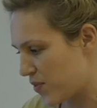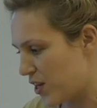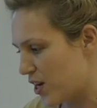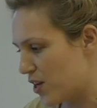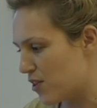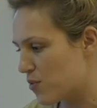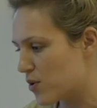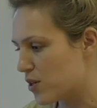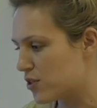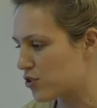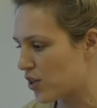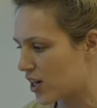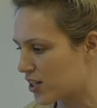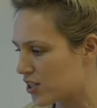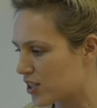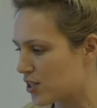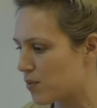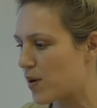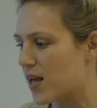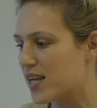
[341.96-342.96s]
you know, they weren't
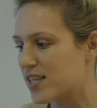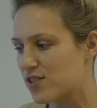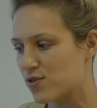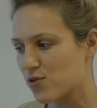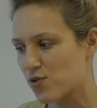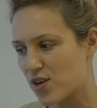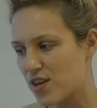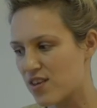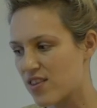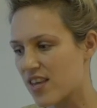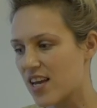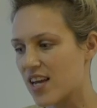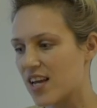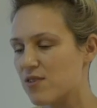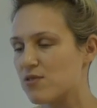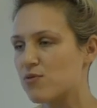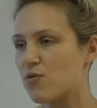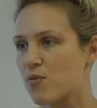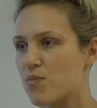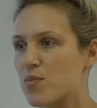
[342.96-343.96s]
trashing the place or anything.
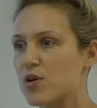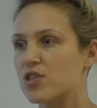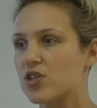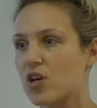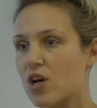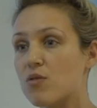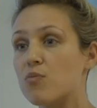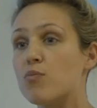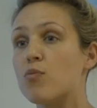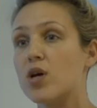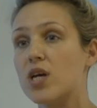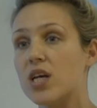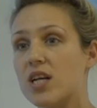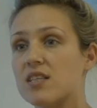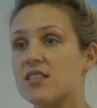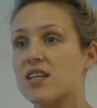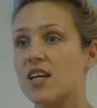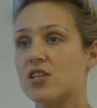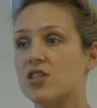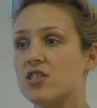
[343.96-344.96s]
It was very much kind of
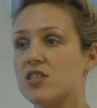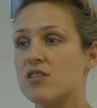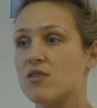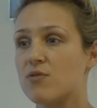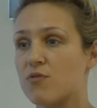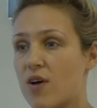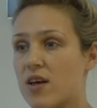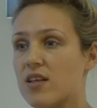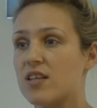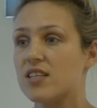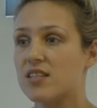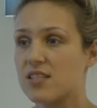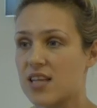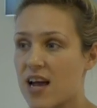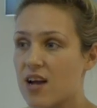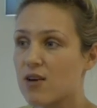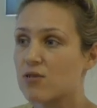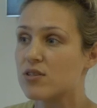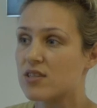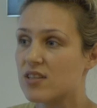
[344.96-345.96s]
bringing attention to the fact that this
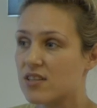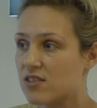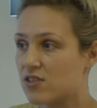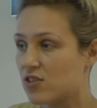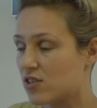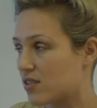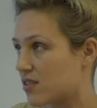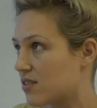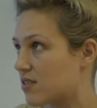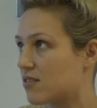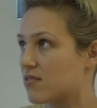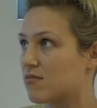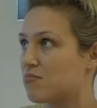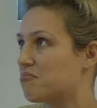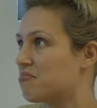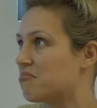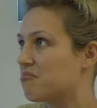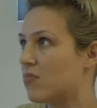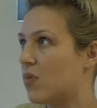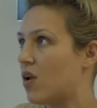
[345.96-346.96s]
housing is just
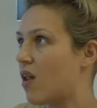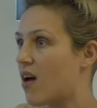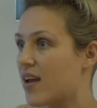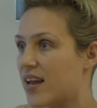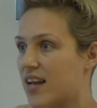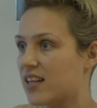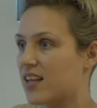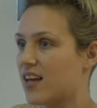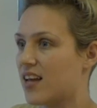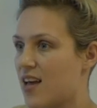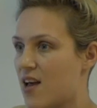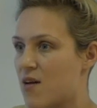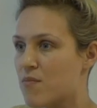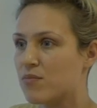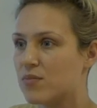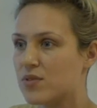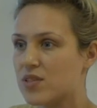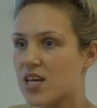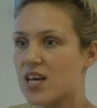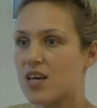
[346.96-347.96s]
lying there,
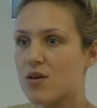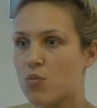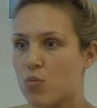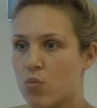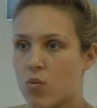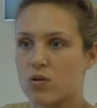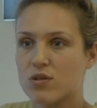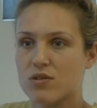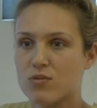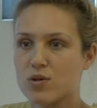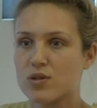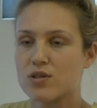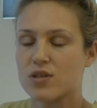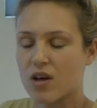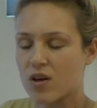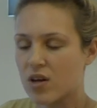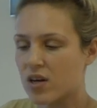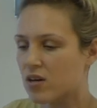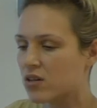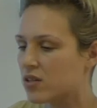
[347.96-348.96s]
empty. What's
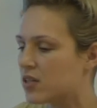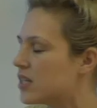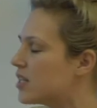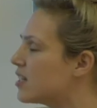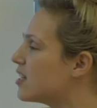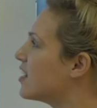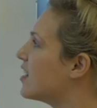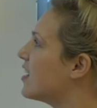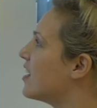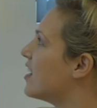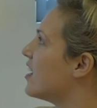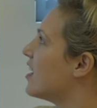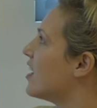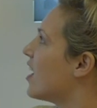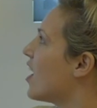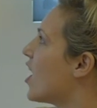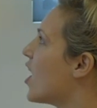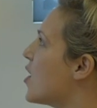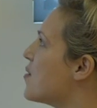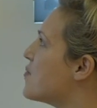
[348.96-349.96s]
going on?
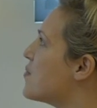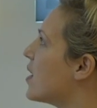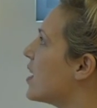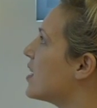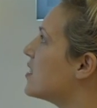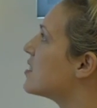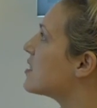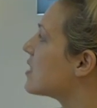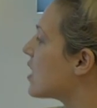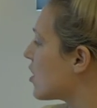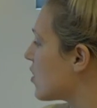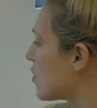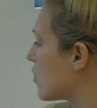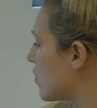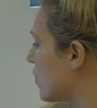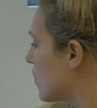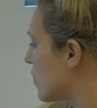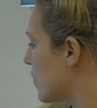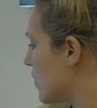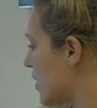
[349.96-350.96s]
And
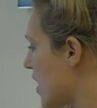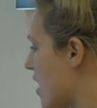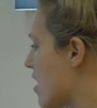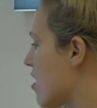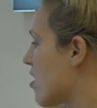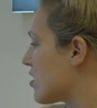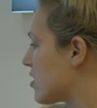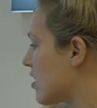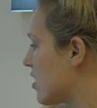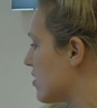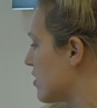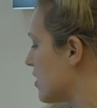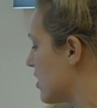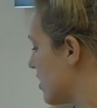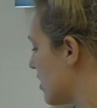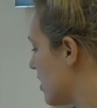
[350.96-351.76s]
so, yeah,